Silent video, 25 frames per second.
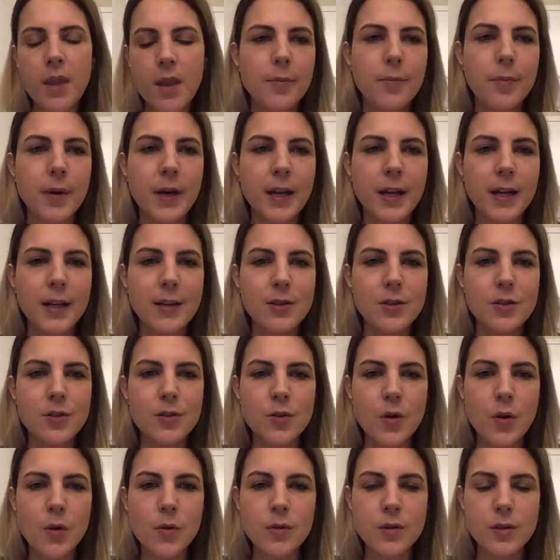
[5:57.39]
but it's
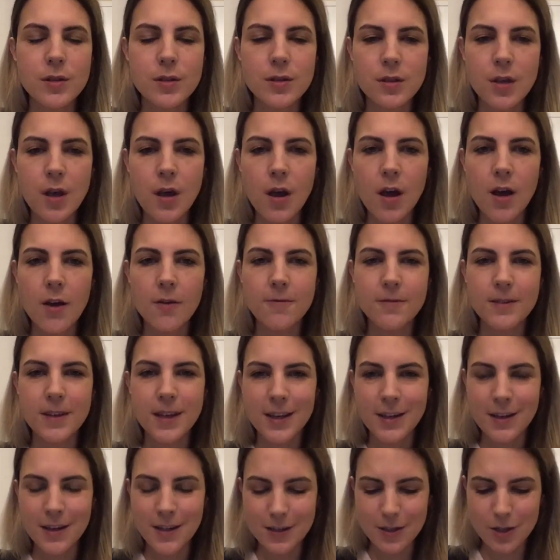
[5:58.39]
so soft
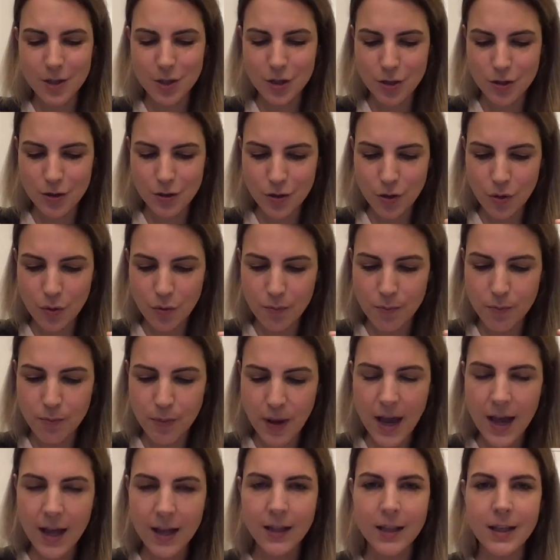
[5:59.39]
and it's just so
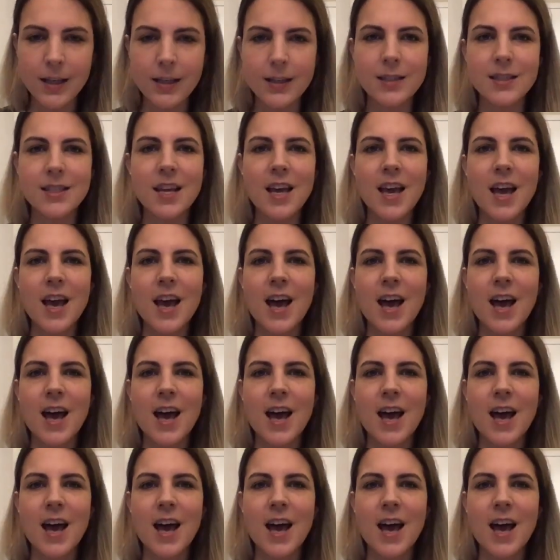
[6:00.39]
balanced.